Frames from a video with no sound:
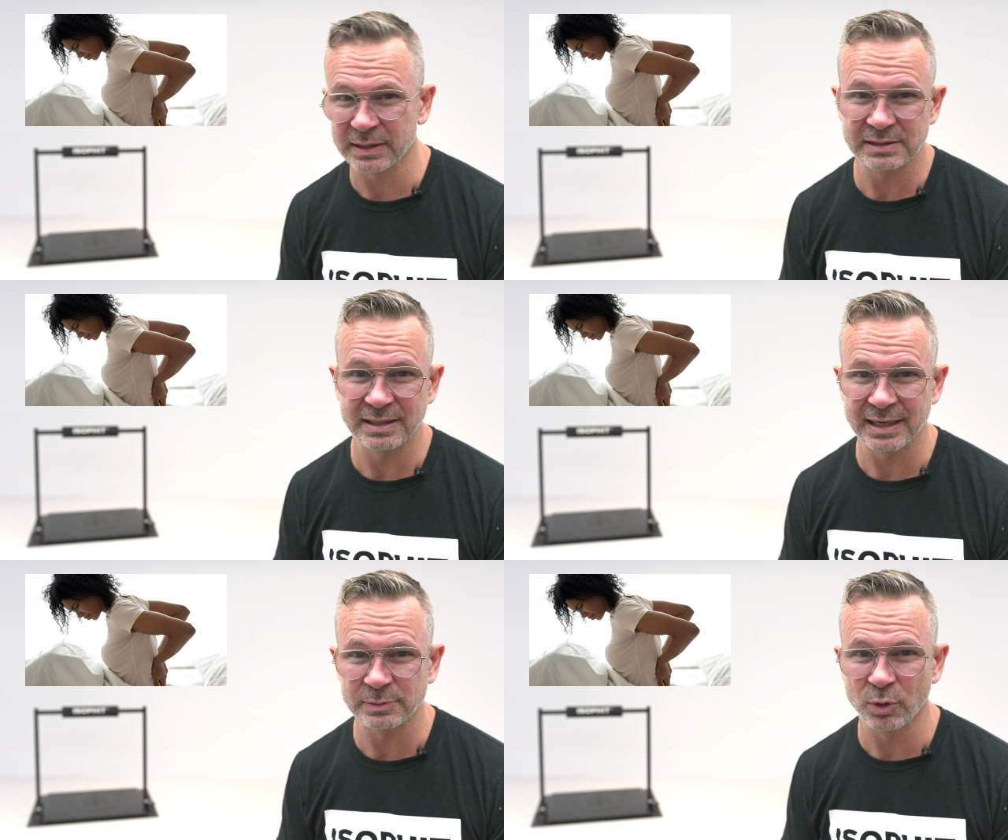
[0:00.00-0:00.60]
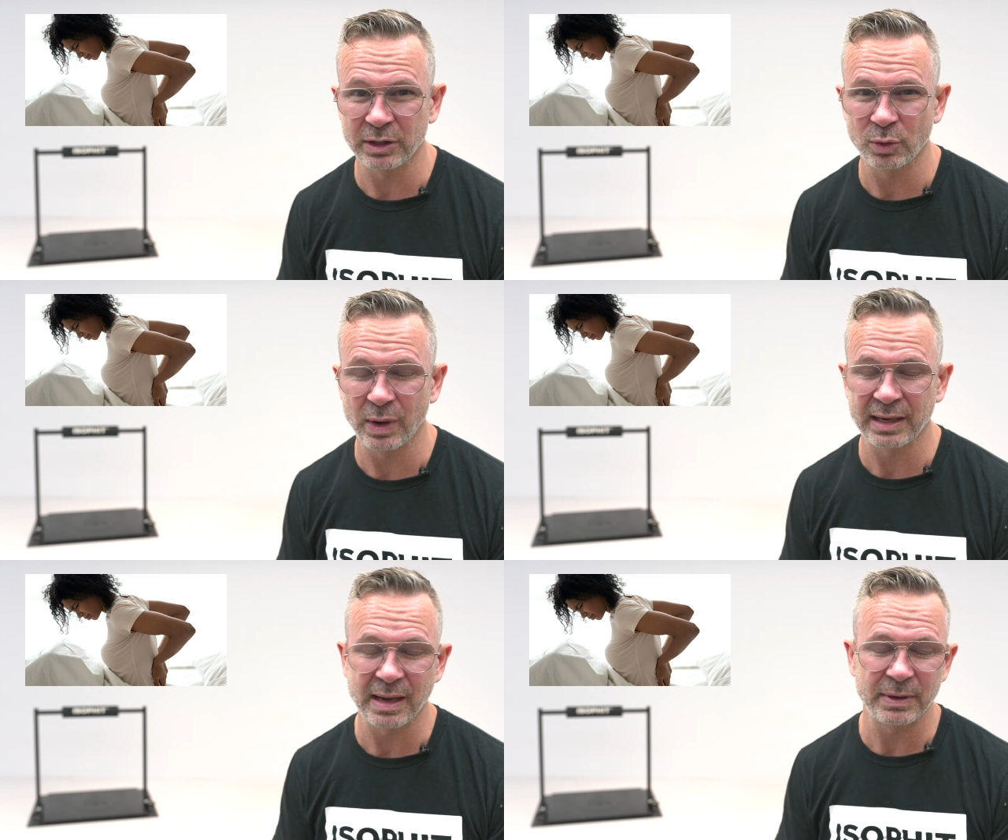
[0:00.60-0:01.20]
the next morning you
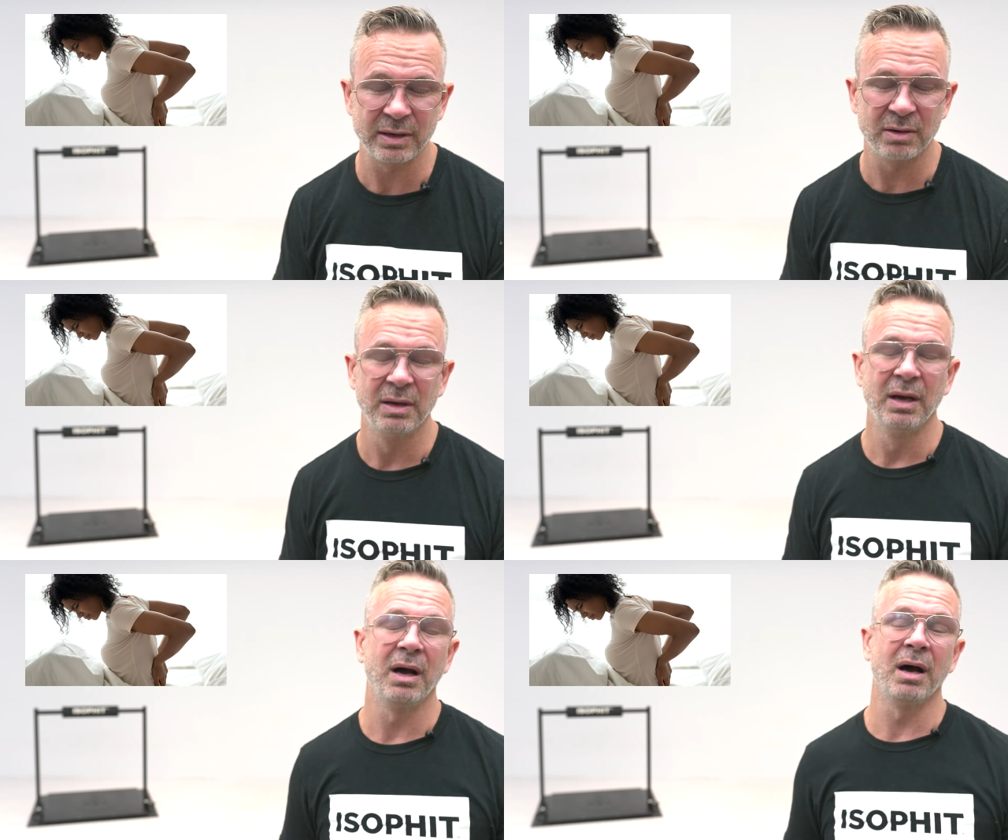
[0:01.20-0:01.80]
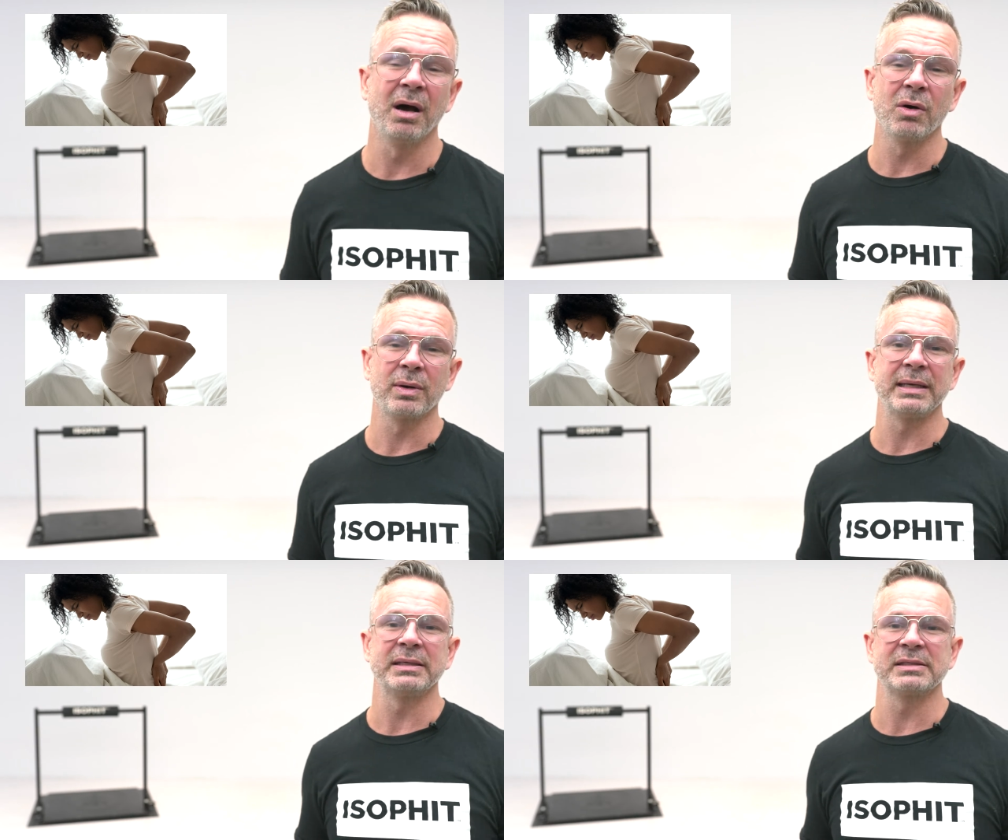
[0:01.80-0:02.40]
wake up and go,
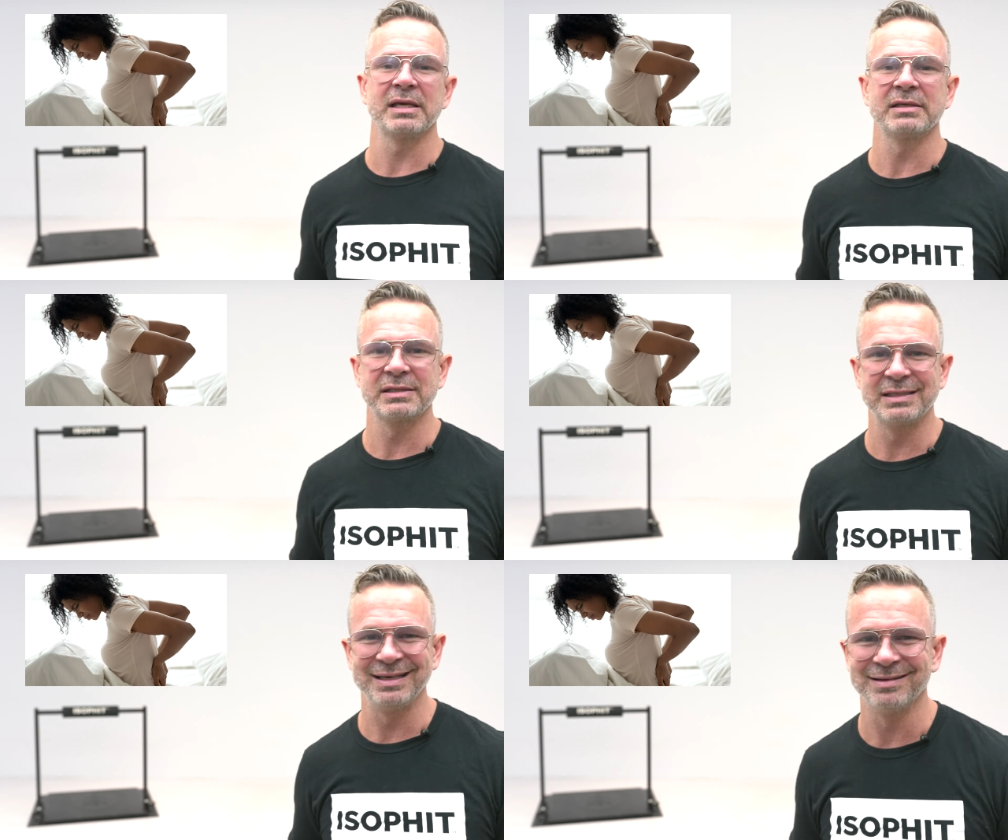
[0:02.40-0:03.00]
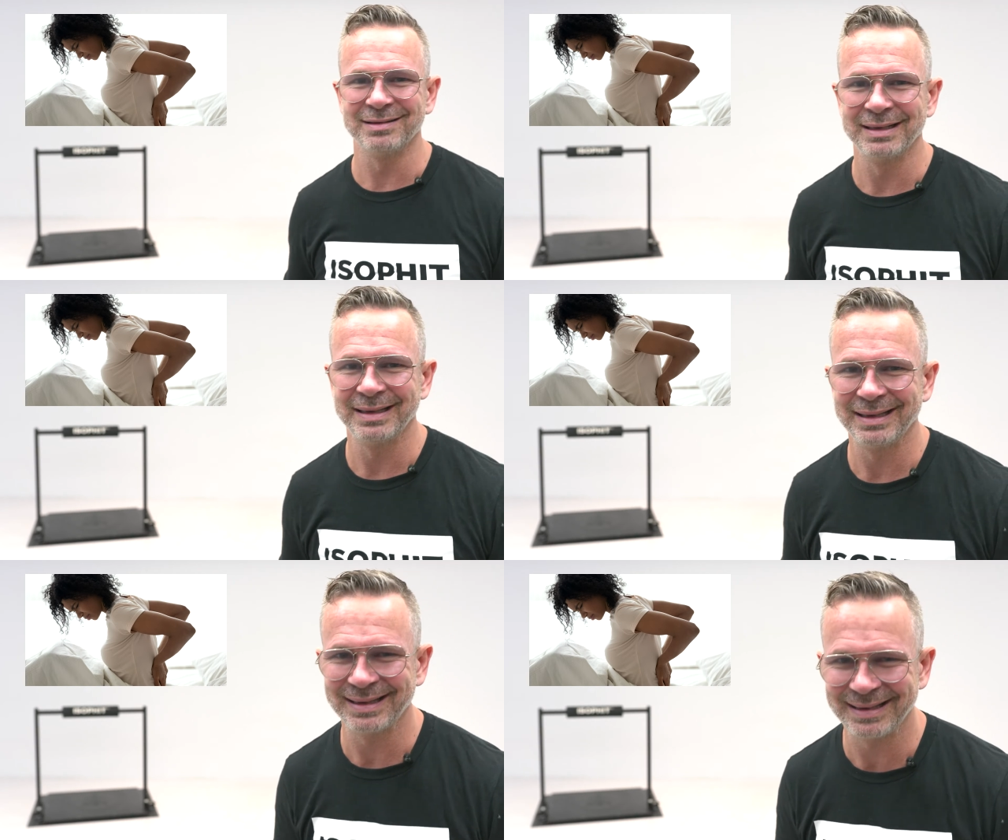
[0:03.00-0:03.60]
oh, it's still
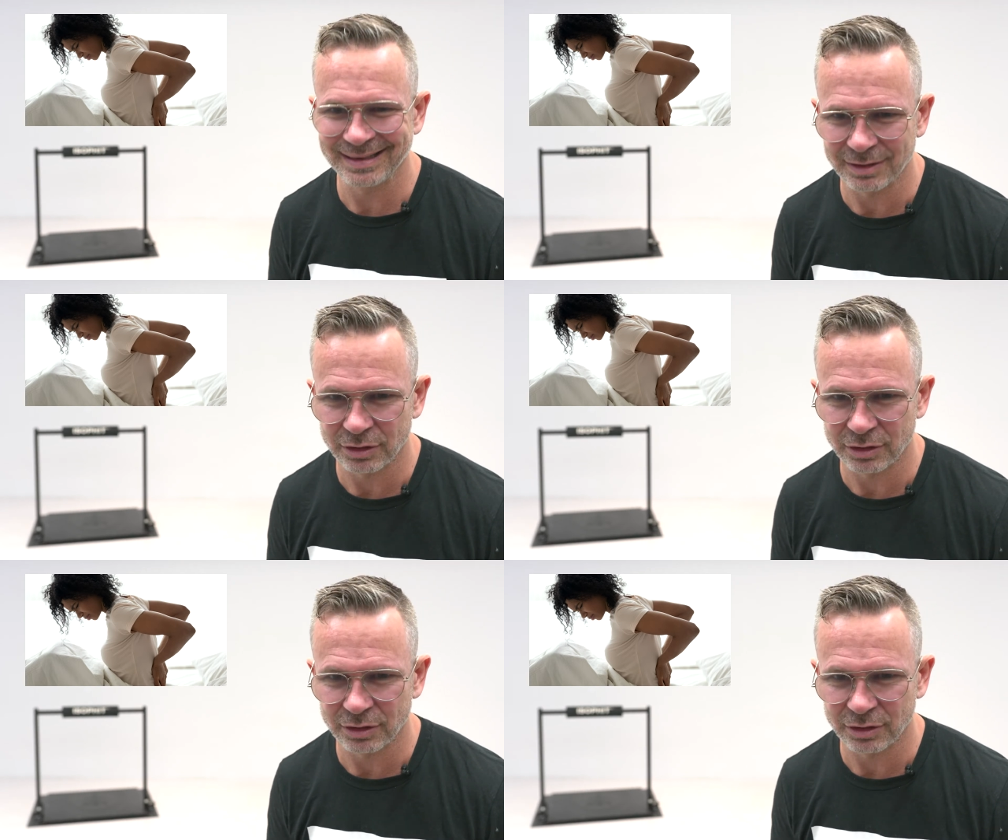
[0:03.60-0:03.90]
here.